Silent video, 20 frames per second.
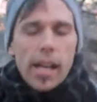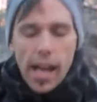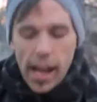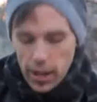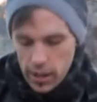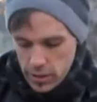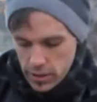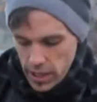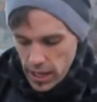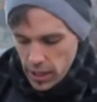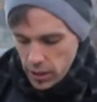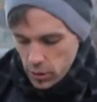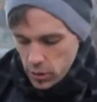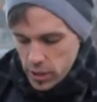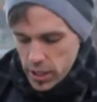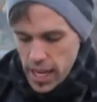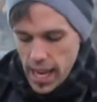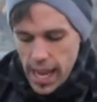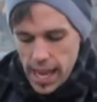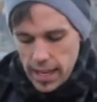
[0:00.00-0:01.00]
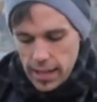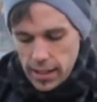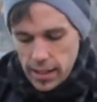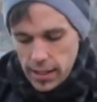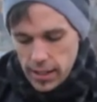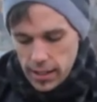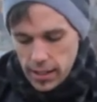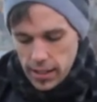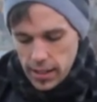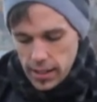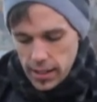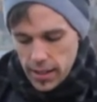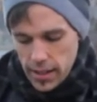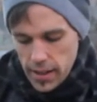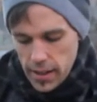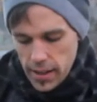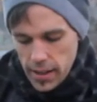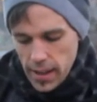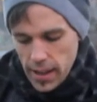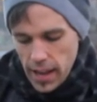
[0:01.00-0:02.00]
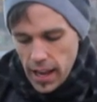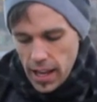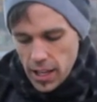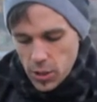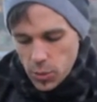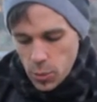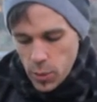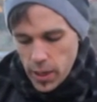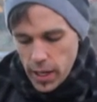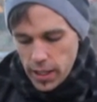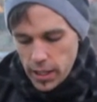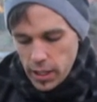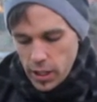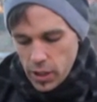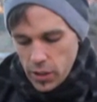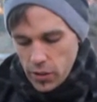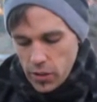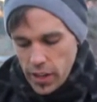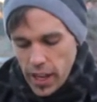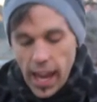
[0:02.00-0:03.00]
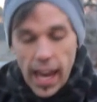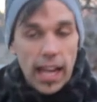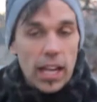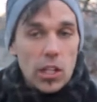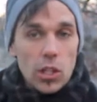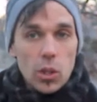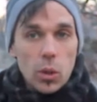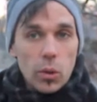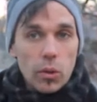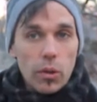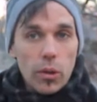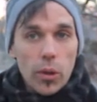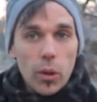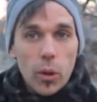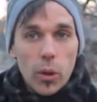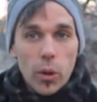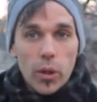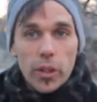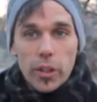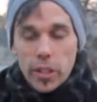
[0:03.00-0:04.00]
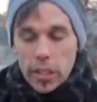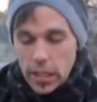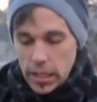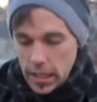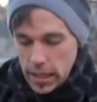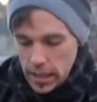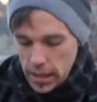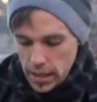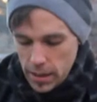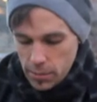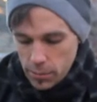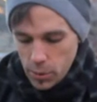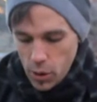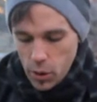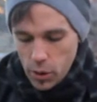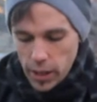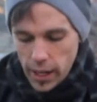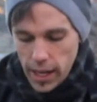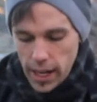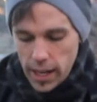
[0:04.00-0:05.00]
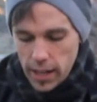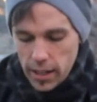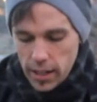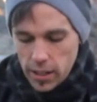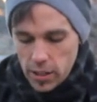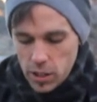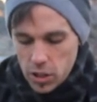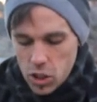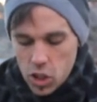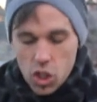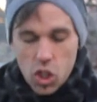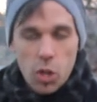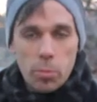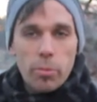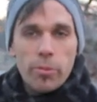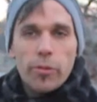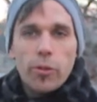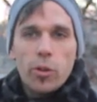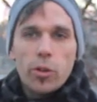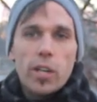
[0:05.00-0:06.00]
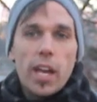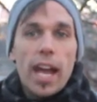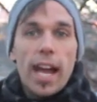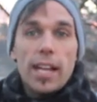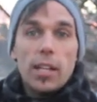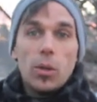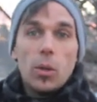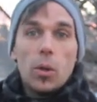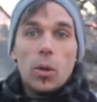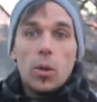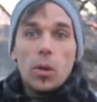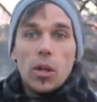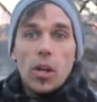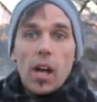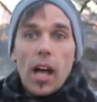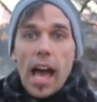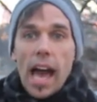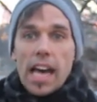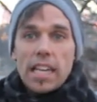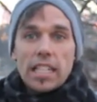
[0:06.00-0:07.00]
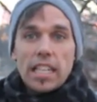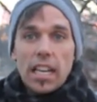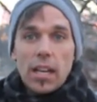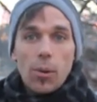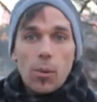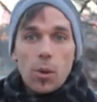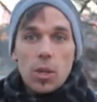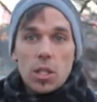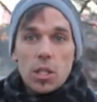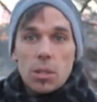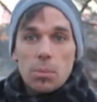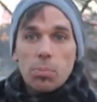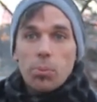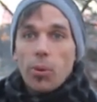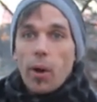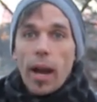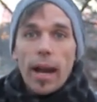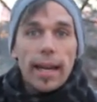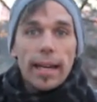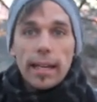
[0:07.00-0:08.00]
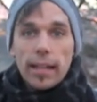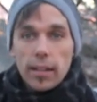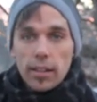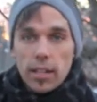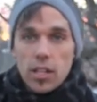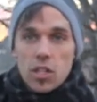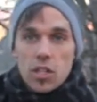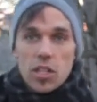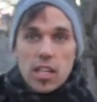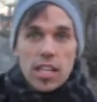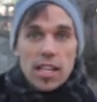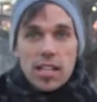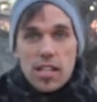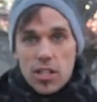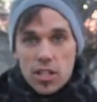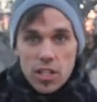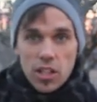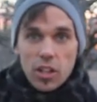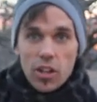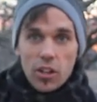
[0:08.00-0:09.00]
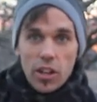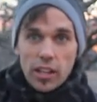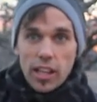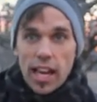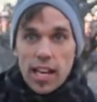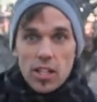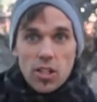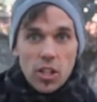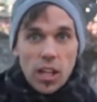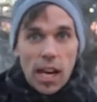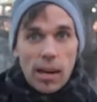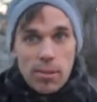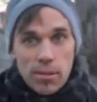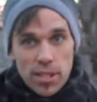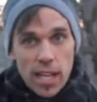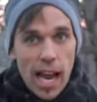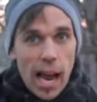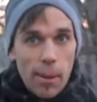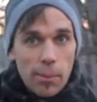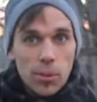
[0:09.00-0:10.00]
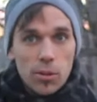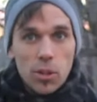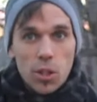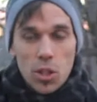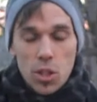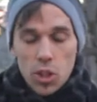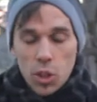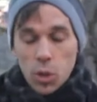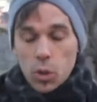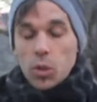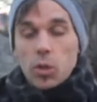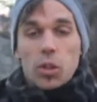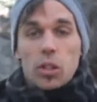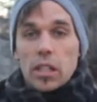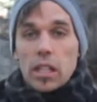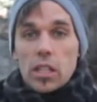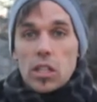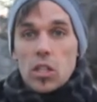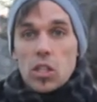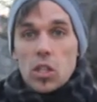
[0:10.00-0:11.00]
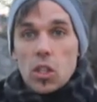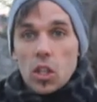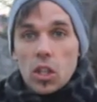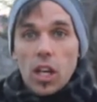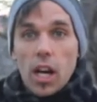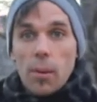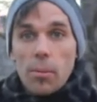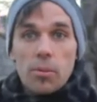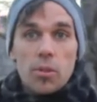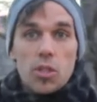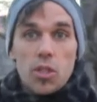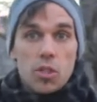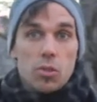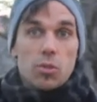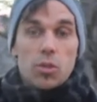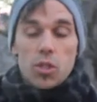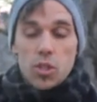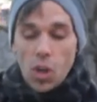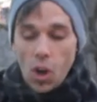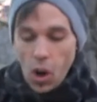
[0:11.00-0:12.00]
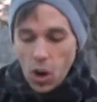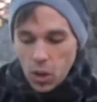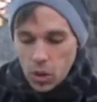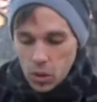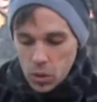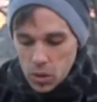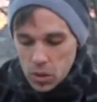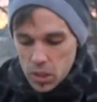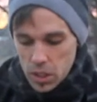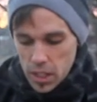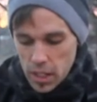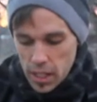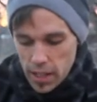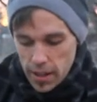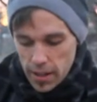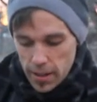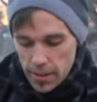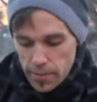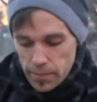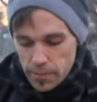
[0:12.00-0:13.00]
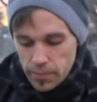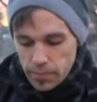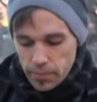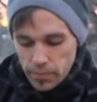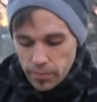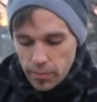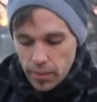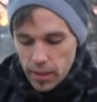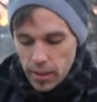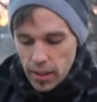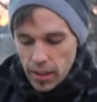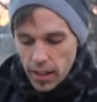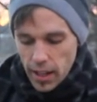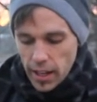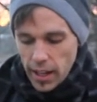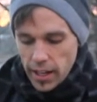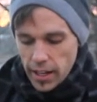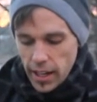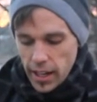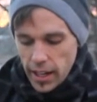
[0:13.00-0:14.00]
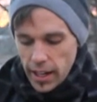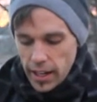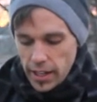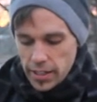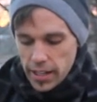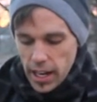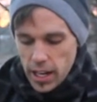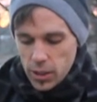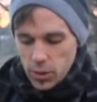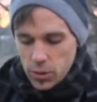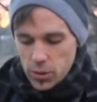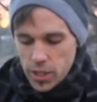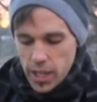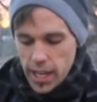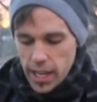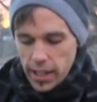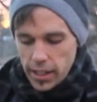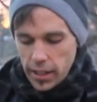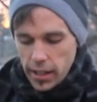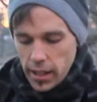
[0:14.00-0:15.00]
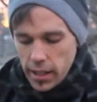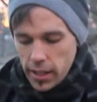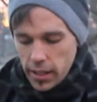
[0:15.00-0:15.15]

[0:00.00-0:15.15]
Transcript: out of Daniel 10. It's when, you know, the angel, the Lord, broke in and stood before Daniel as he was praying on his knees. You know, that angel came and tapped on his shoulder and he stood up and st startled. And uh, in Daniel 10,